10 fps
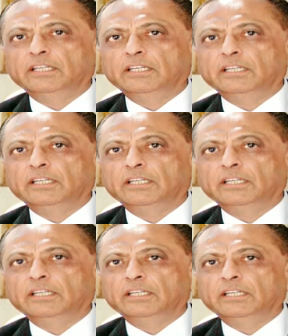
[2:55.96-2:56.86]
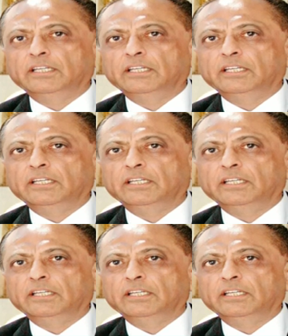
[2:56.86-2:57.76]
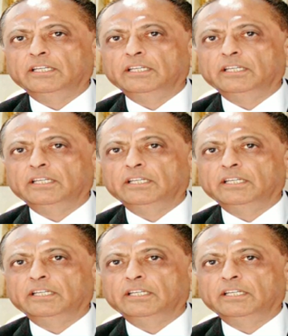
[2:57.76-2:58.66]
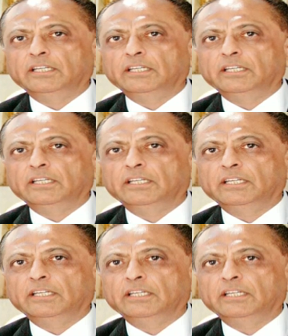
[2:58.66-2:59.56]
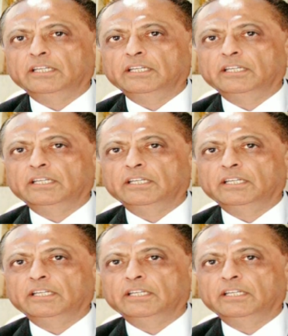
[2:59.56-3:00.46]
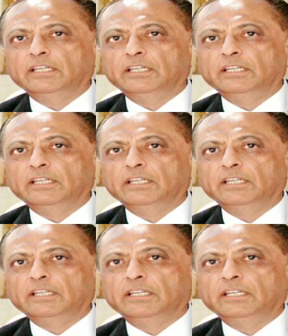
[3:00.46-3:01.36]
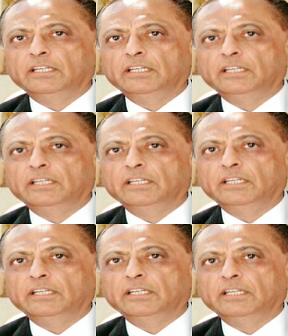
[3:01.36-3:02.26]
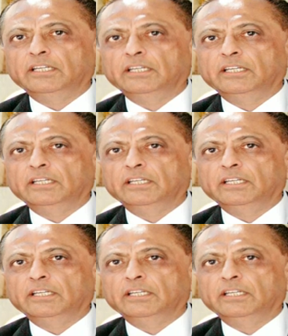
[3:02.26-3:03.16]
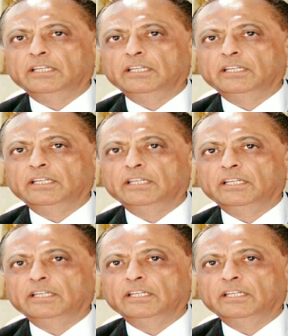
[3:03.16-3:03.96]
This person isn't speaking.